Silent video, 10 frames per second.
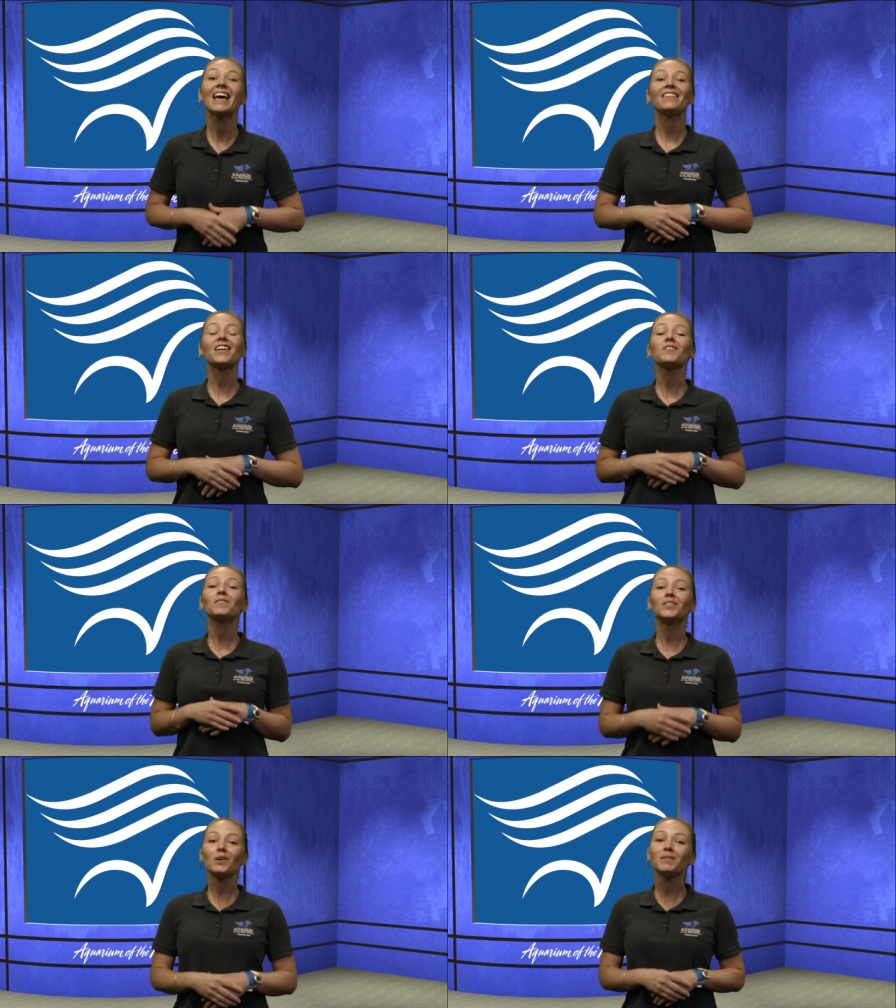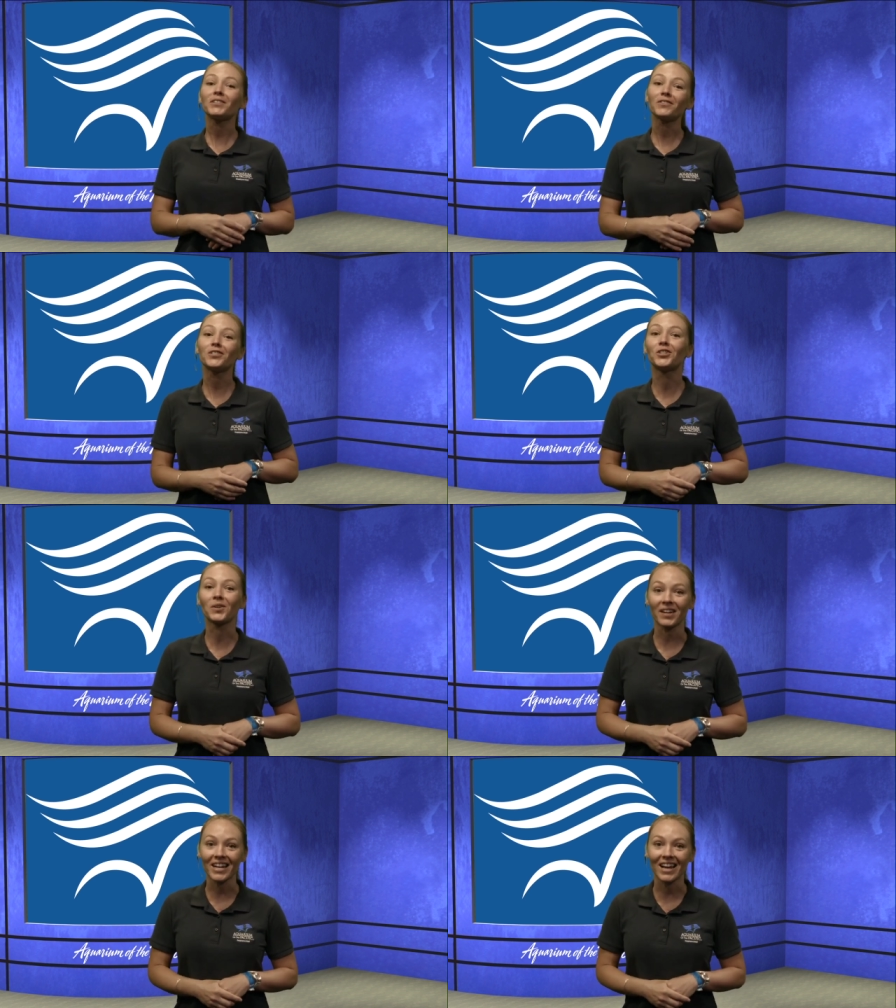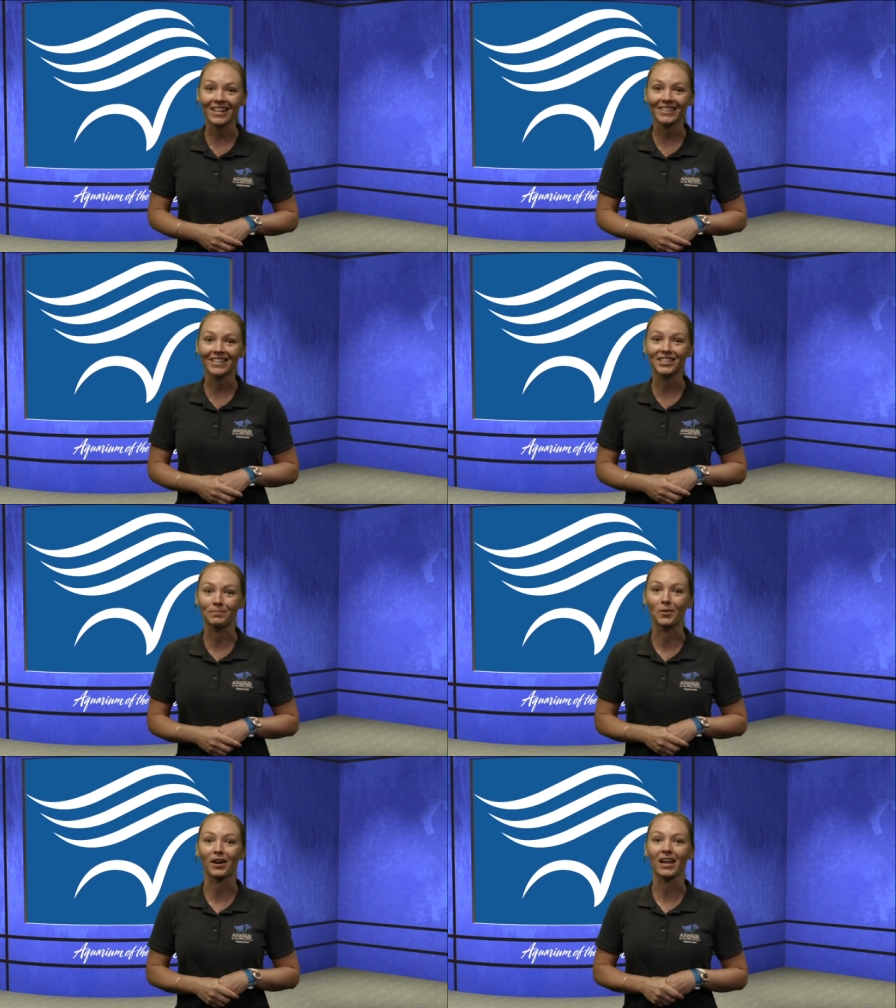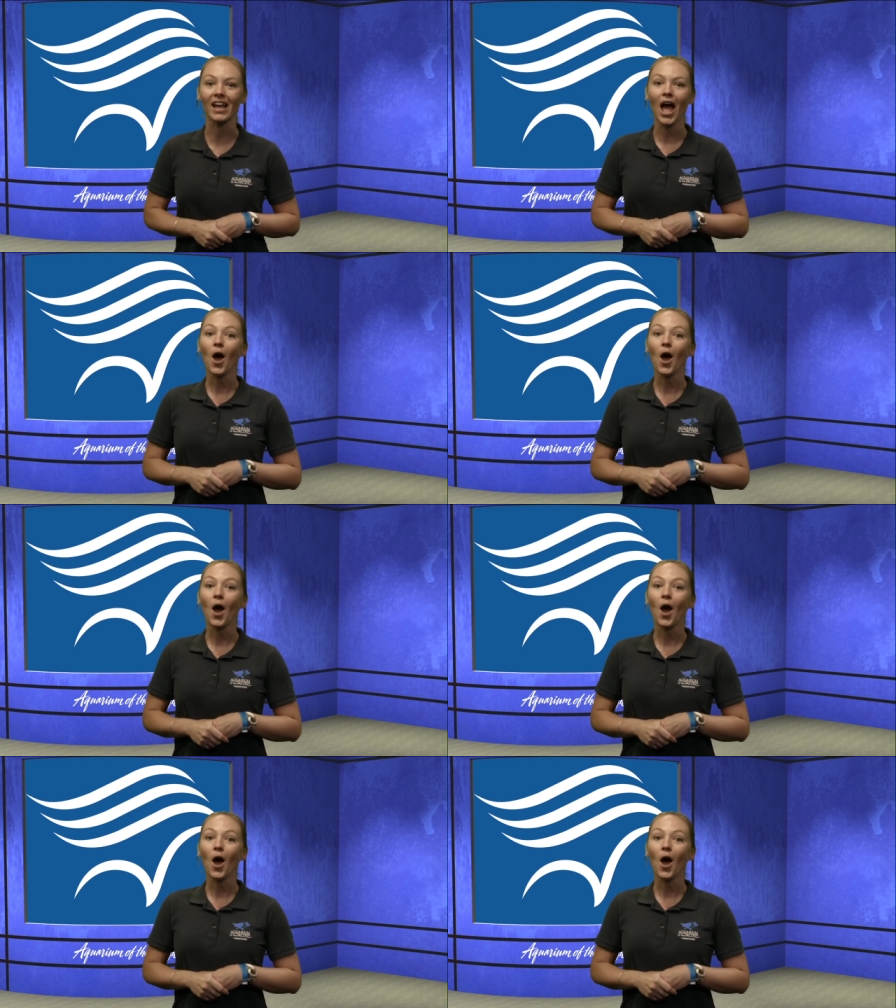Thank you so much for joining us this morning.